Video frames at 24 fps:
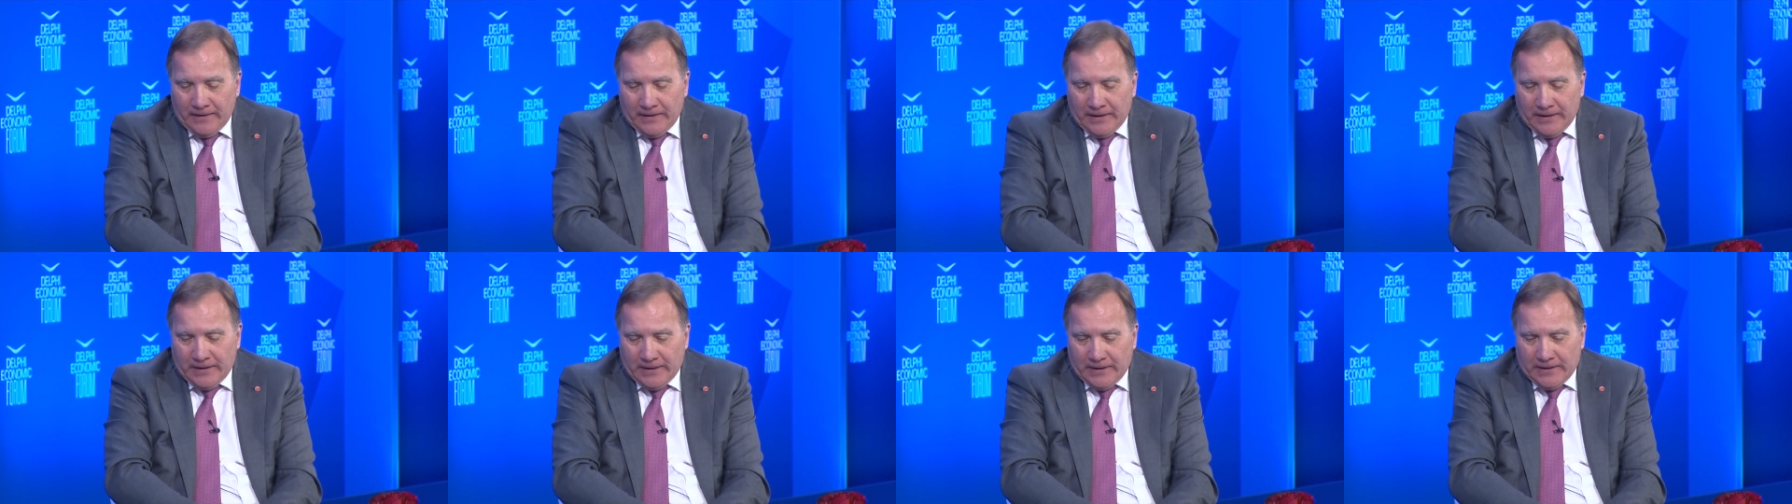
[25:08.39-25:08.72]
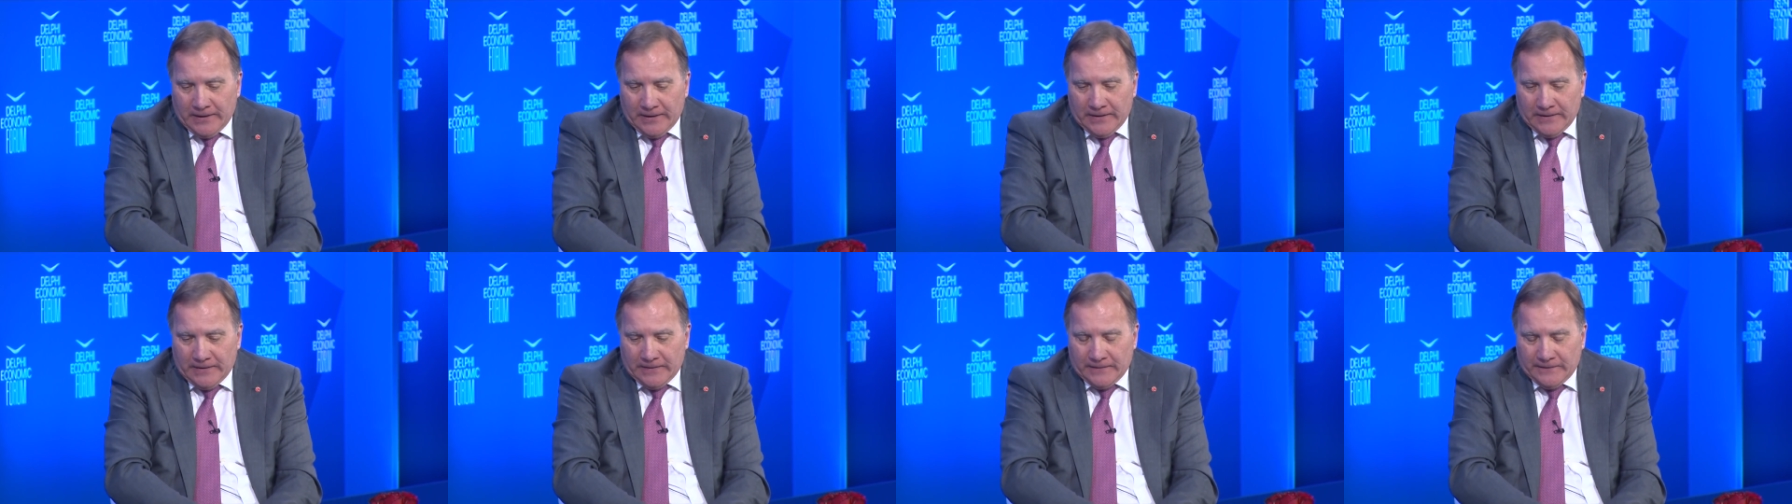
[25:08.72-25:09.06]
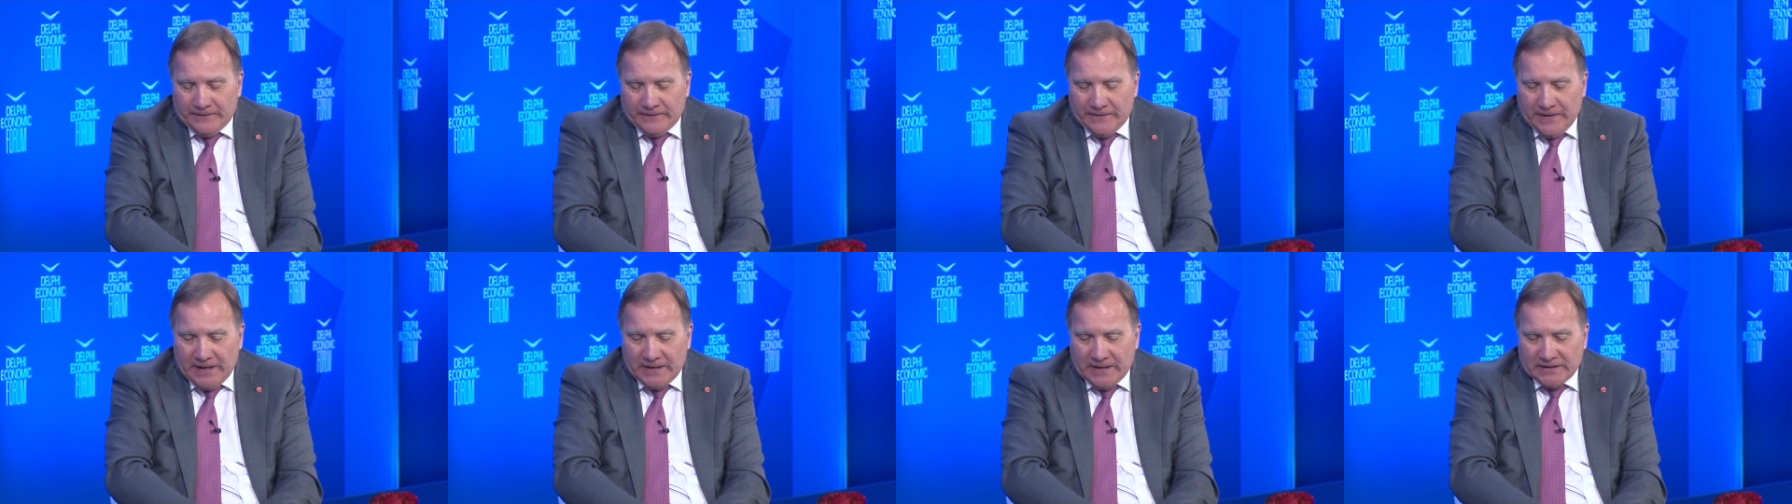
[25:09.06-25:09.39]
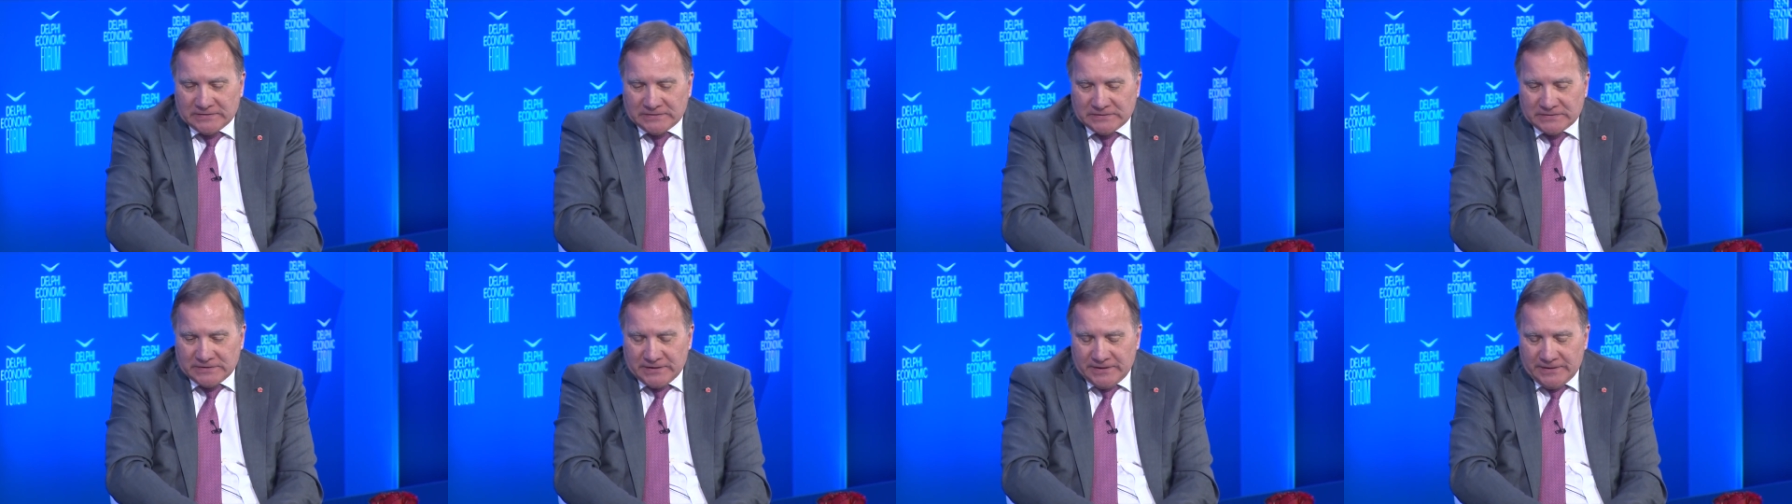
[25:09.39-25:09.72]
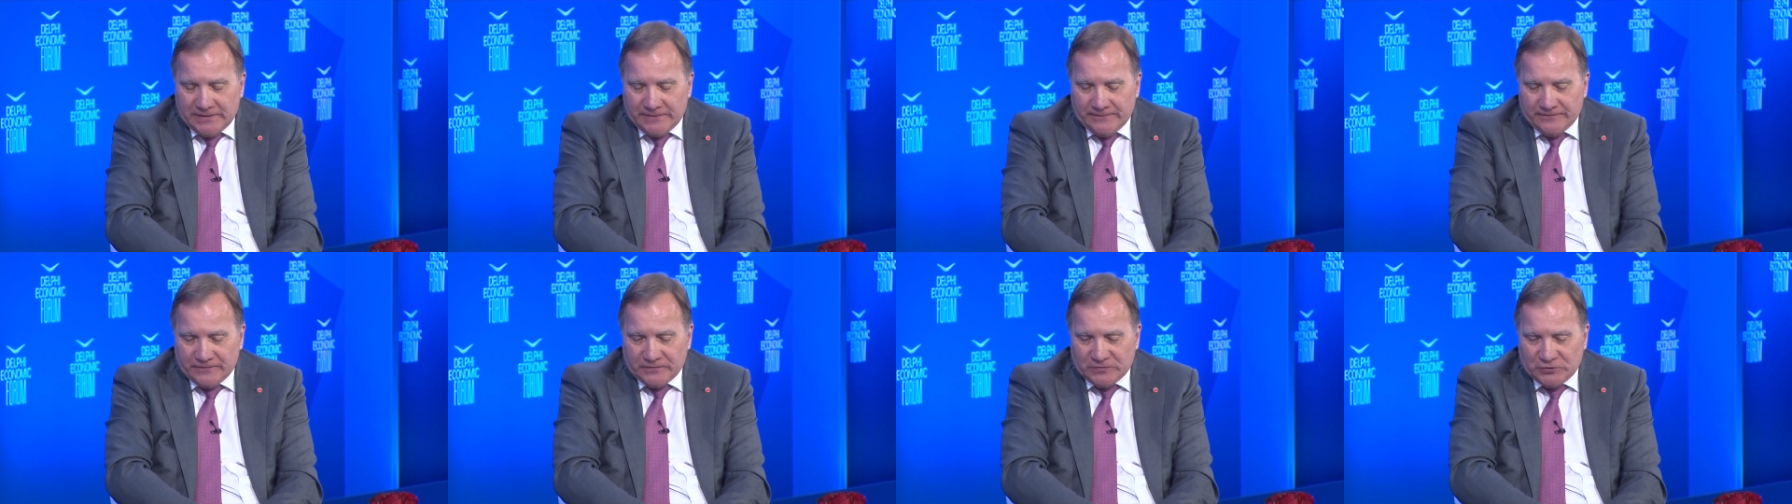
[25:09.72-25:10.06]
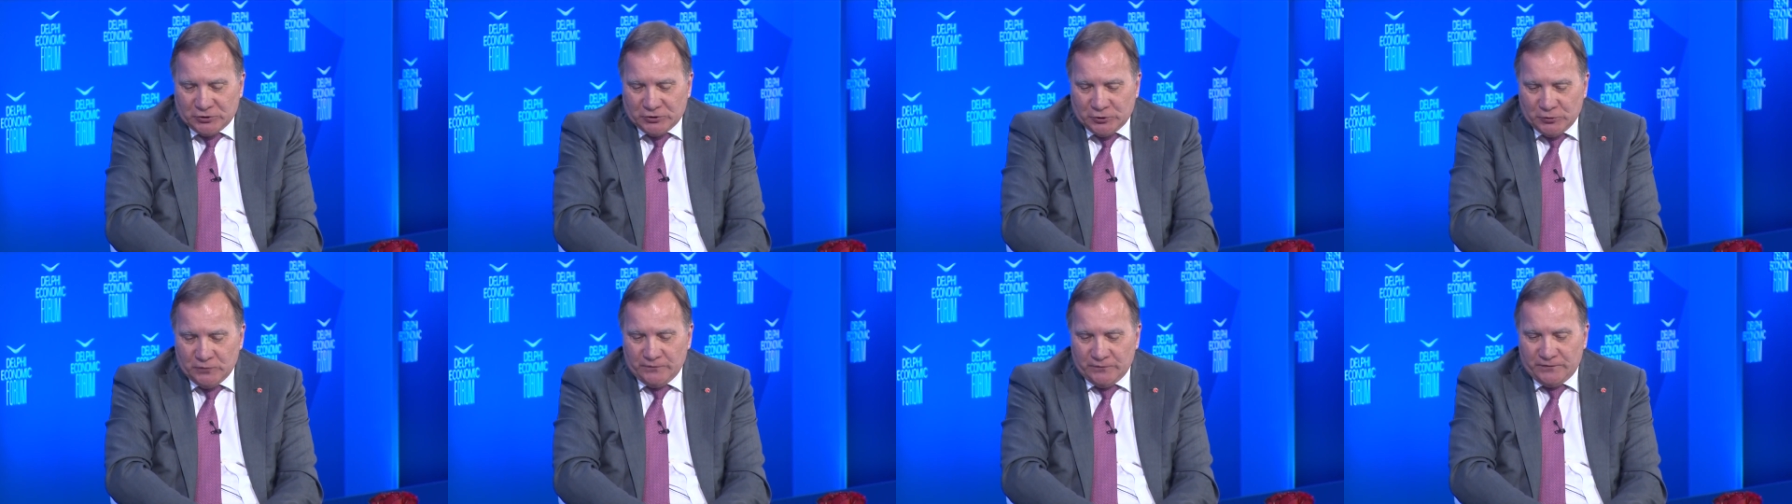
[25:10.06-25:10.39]
that
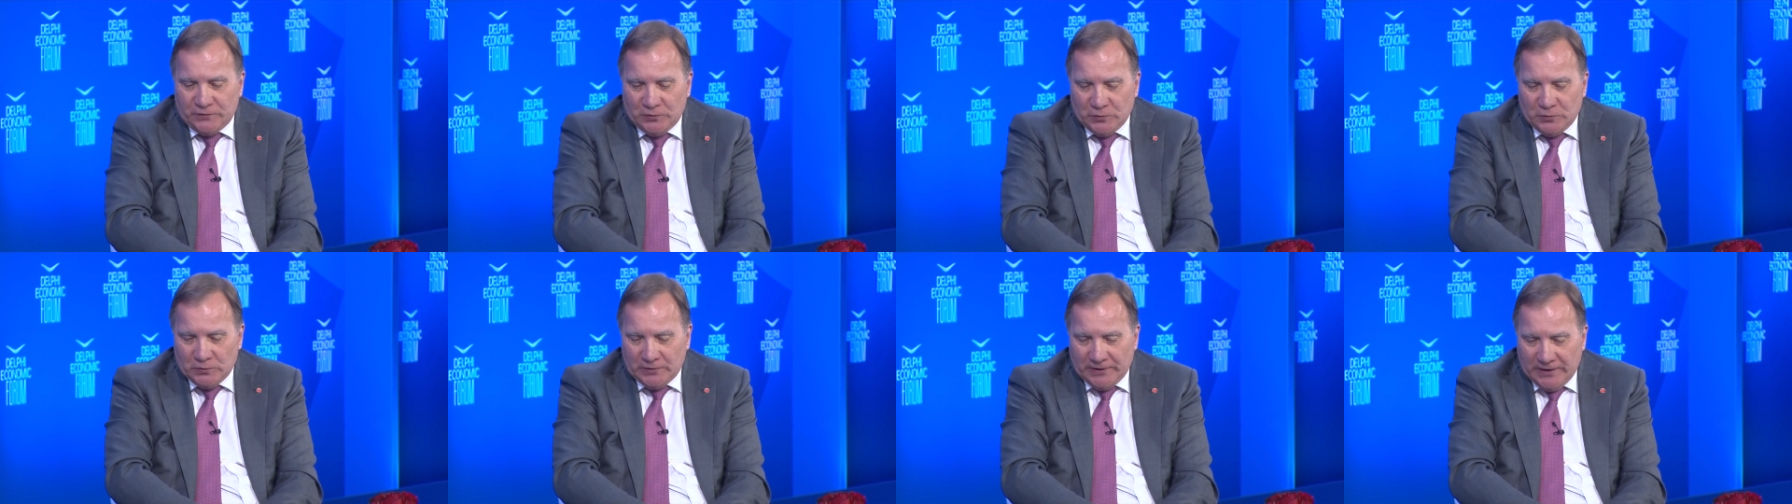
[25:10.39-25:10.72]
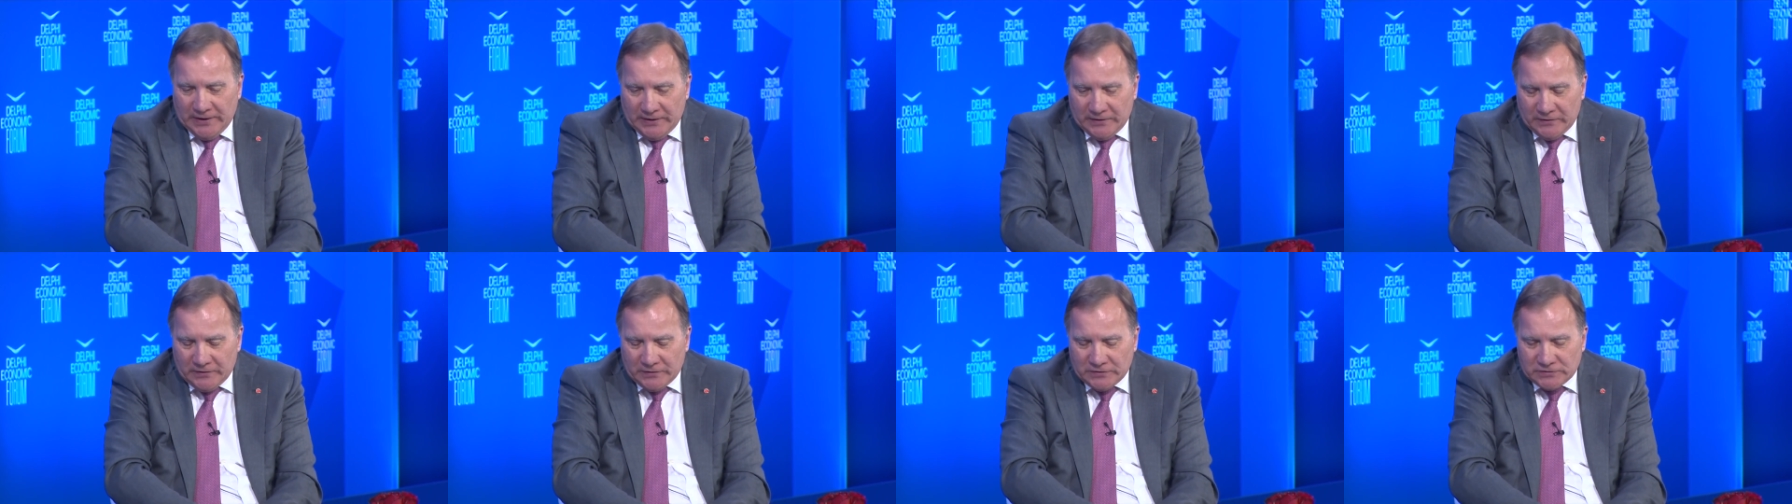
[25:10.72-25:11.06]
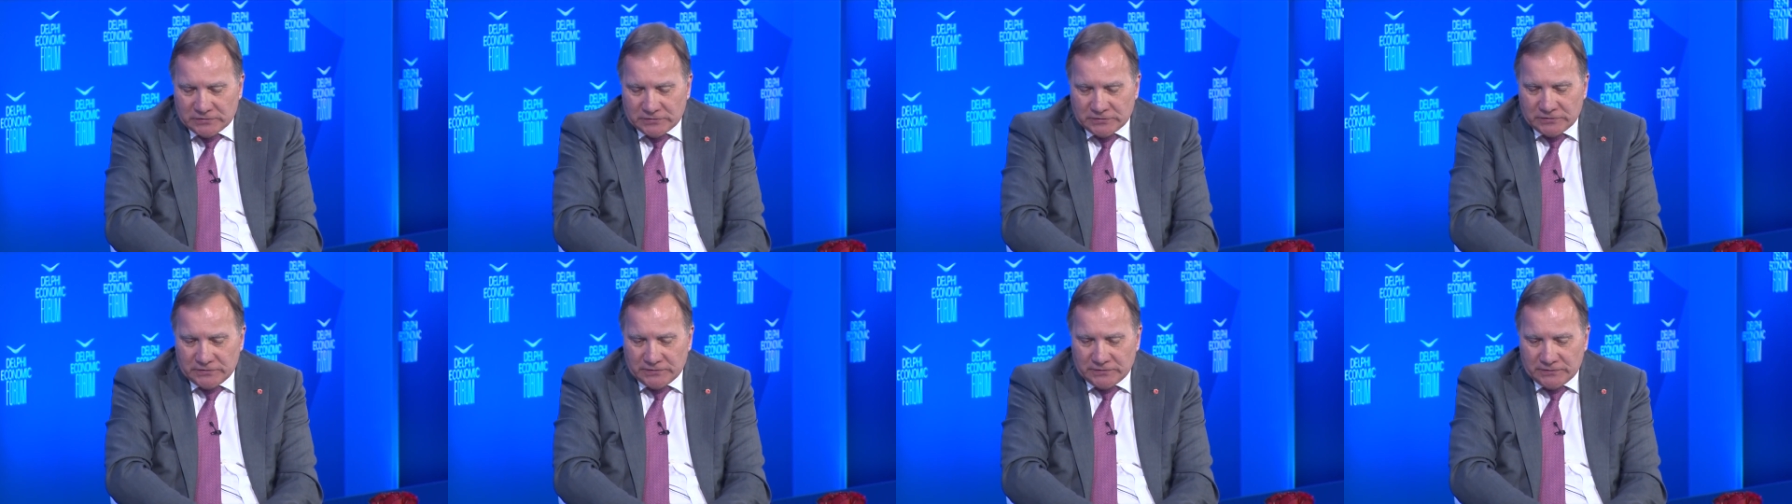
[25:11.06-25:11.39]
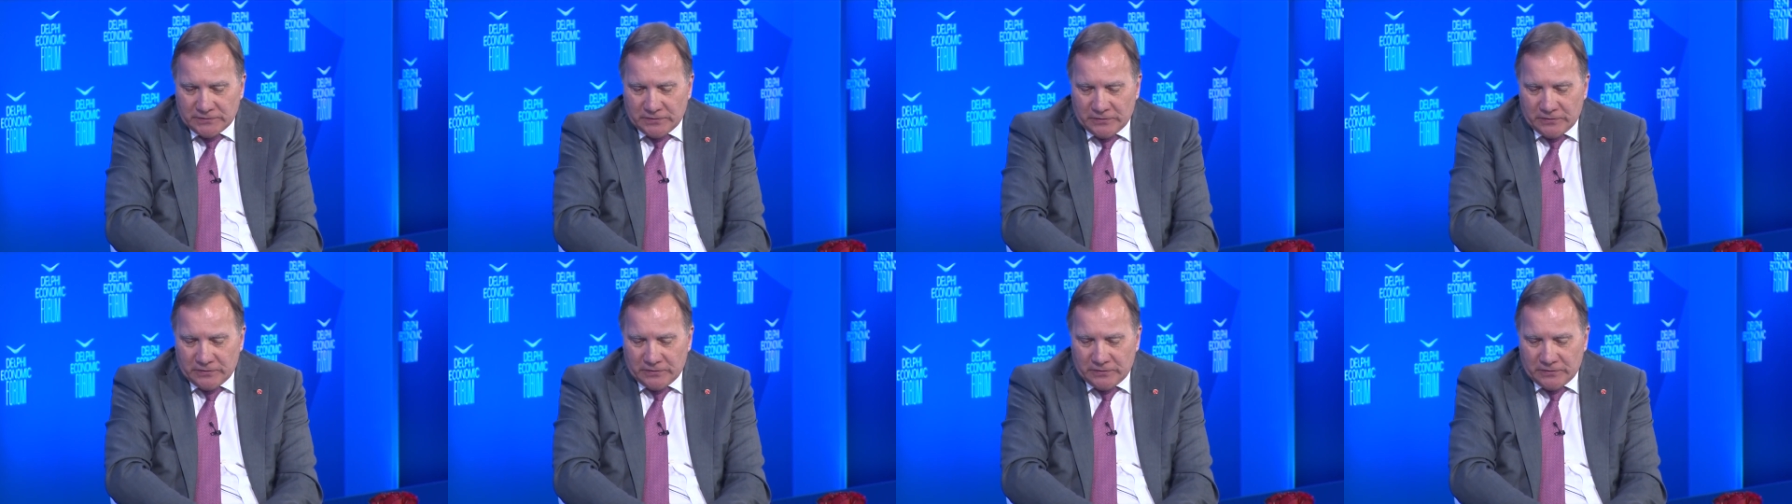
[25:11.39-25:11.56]
too few leaders